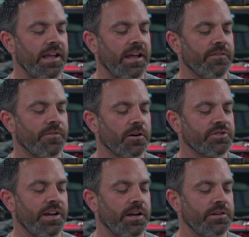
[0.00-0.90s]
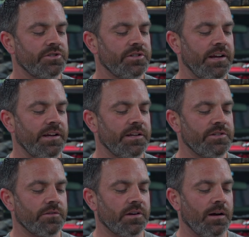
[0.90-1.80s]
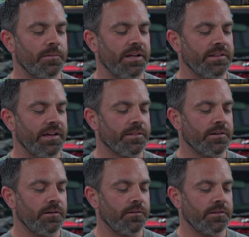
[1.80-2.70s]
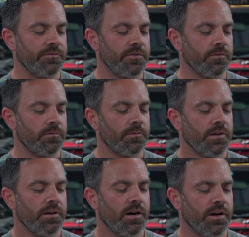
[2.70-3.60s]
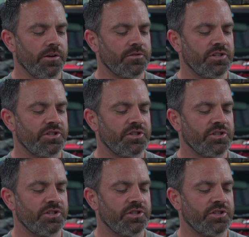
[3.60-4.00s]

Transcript: AFR change needed to accommodate the ethanol in the fuel? Are you just